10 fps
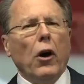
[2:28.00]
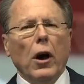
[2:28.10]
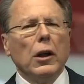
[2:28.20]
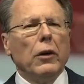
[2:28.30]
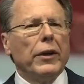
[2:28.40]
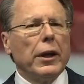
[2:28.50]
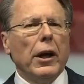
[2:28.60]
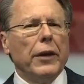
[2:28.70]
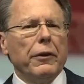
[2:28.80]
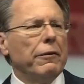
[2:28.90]
all over the
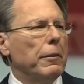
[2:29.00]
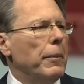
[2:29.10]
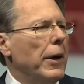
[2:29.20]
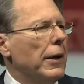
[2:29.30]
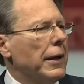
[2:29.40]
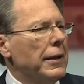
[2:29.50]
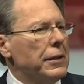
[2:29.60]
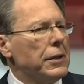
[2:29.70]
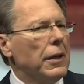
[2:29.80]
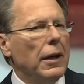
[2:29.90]
country from
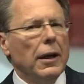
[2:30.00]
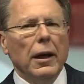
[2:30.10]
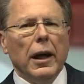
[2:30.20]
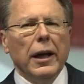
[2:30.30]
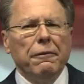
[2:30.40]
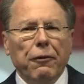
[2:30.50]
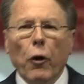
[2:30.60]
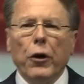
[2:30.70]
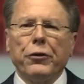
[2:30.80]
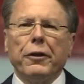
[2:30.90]
Americans.
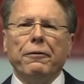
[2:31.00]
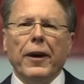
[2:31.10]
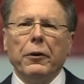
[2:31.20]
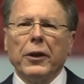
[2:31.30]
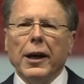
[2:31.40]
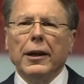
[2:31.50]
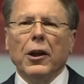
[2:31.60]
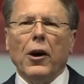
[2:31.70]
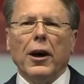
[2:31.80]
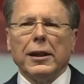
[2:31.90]
Enforce the federal gun
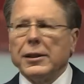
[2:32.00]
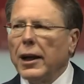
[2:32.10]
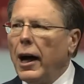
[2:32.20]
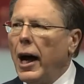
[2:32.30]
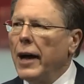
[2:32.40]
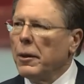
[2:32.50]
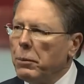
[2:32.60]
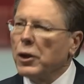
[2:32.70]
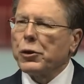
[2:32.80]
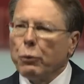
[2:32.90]
laws on the
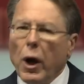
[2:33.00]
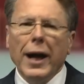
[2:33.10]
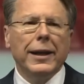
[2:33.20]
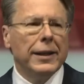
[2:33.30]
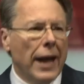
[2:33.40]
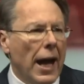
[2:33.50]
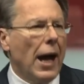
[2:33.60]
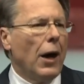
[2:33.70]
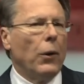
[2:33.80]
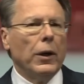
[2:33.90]
books right
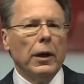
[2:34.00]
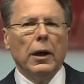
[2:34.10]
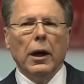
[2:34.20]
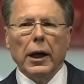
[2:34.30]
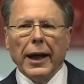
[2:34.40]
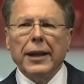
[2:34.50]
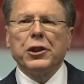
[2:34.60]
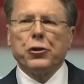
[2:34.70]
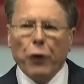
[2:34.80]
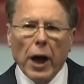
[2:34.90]
now
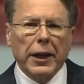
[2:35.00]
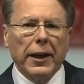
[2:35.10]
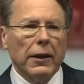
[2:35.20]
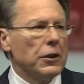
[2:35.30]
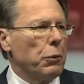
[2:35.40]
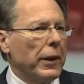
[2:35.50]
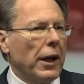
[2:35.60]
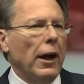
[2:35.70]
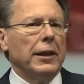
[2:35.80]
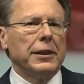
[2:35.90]
against drug dealers with
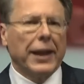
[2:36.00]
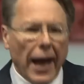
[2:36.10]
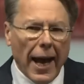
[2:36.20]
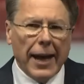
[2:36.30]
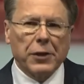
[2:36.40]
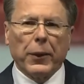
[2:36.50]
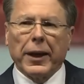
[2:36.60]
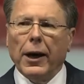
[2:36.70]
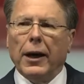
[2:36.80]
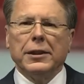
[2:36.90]
guns, gangs with
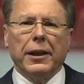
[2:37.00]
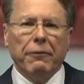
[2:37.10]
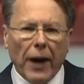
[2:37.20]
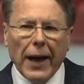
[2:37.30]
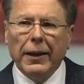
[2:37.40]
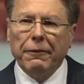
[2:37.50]
guns, and violent